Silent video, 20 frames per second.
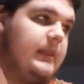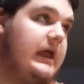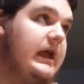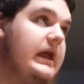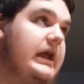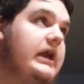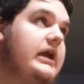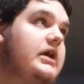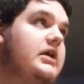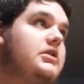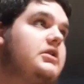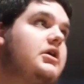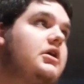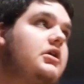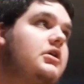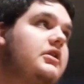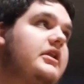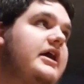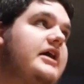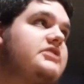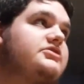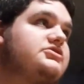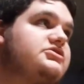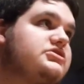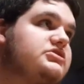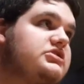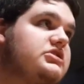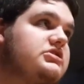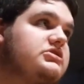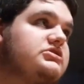And our
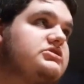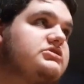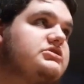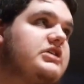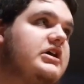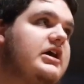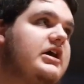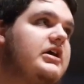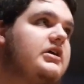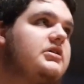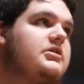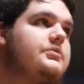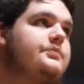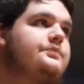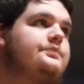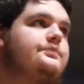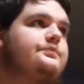last stack.